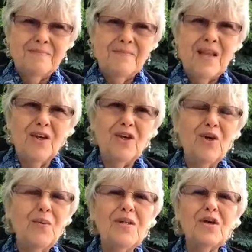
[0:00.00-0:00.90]
Now, you
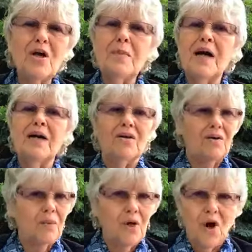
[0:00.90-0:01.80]
know, we talk about
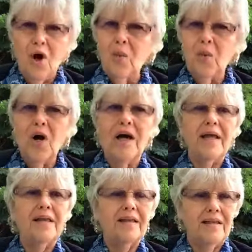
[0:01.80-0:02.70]
we are all
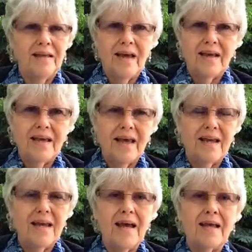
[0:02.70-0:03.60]
one, yada, yada,
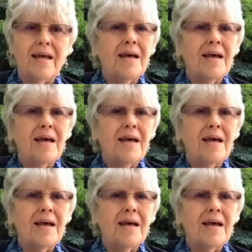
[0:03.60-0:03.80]
yada.